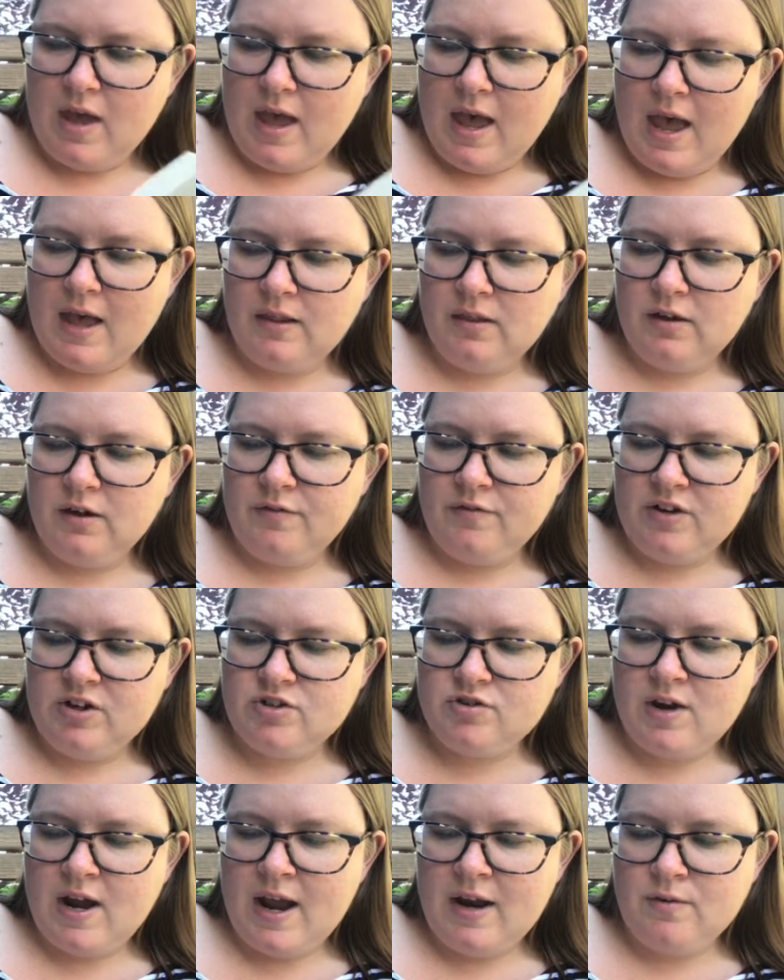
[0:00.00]
And Lurvy
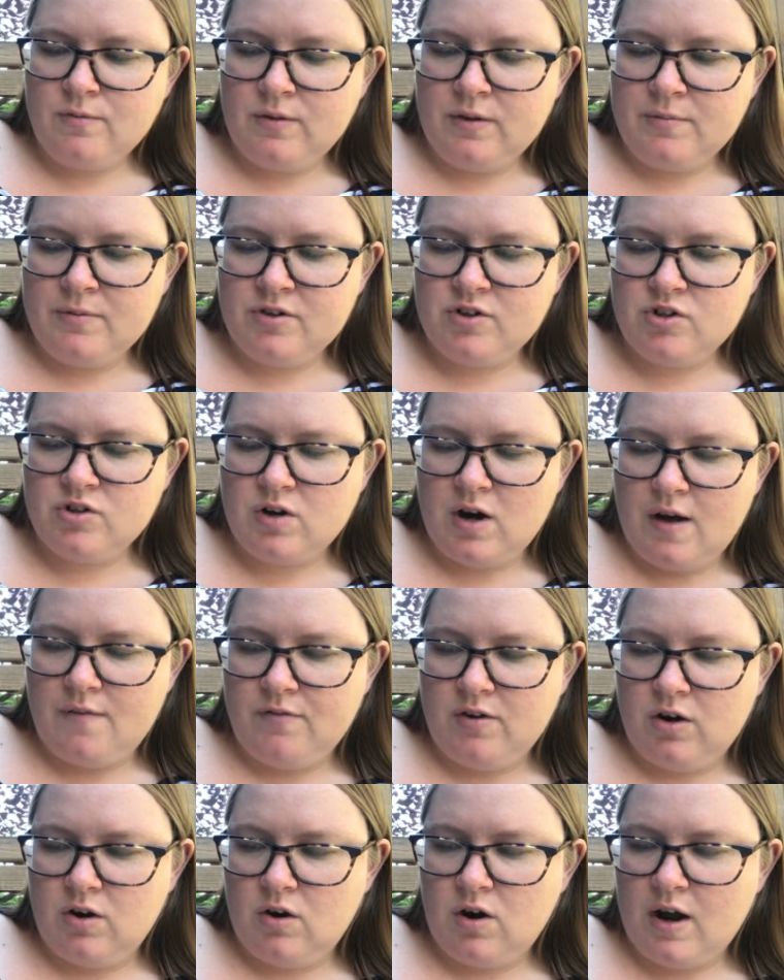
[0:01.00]
dragged Wilbur's trough
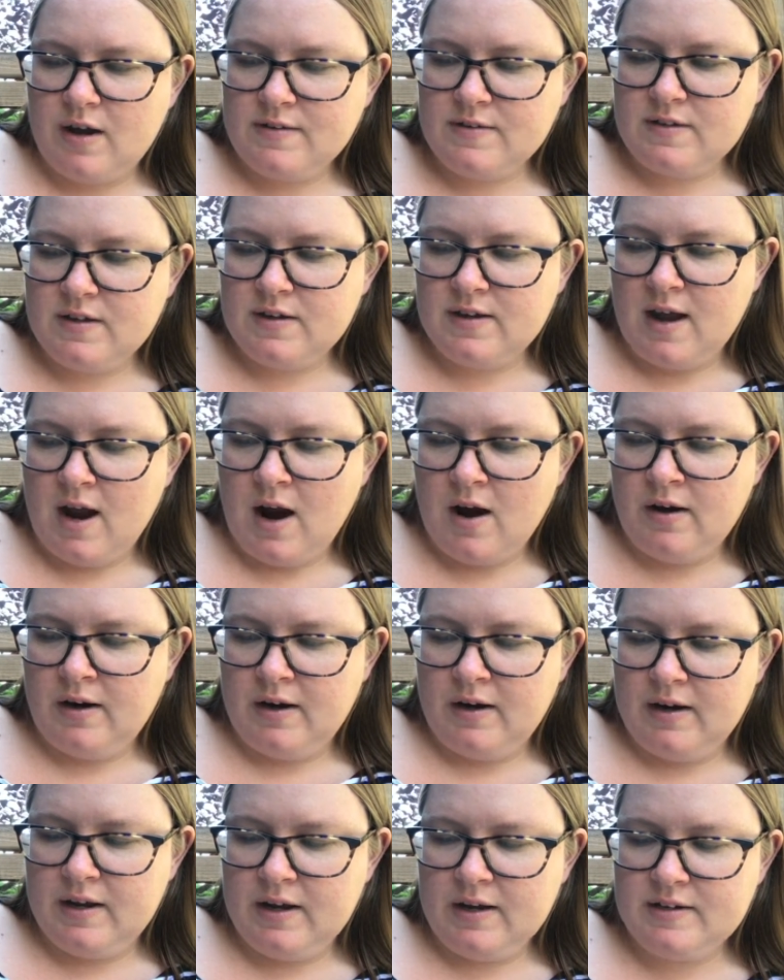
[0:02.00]
across the yard
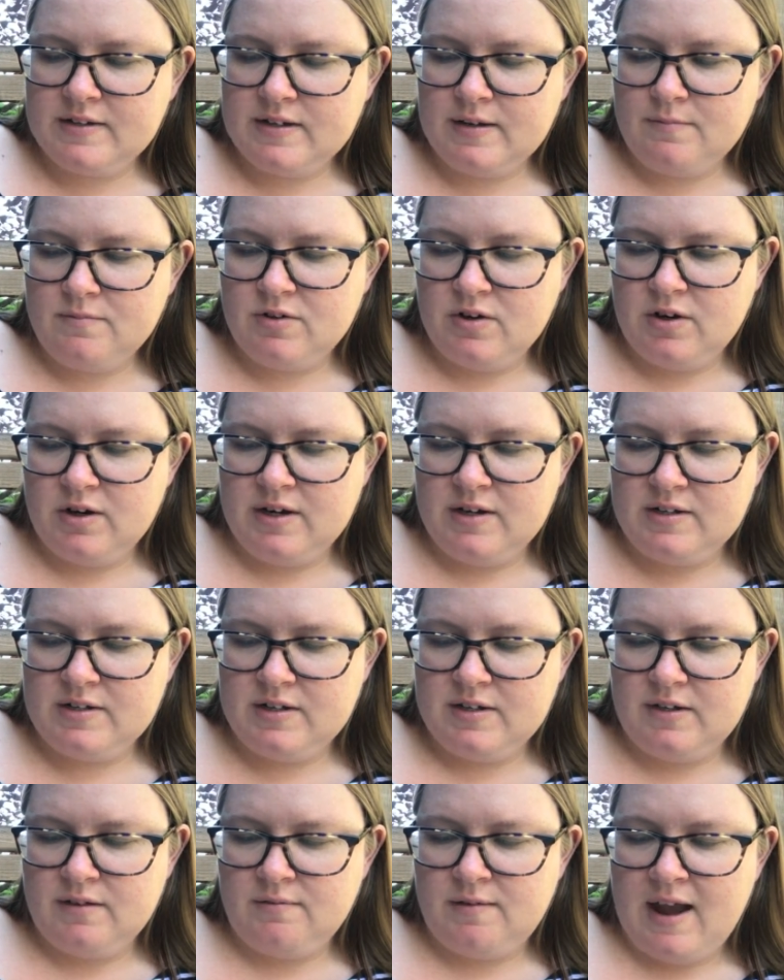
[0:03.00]
and kicked some dirt into
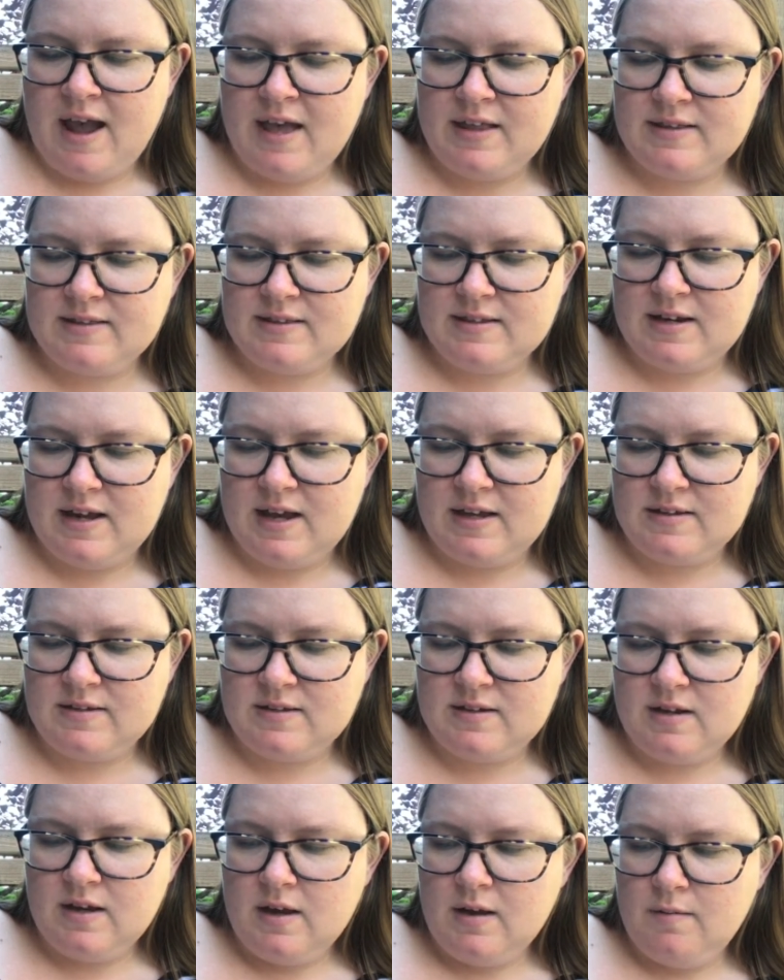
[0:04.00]
the rat's nest,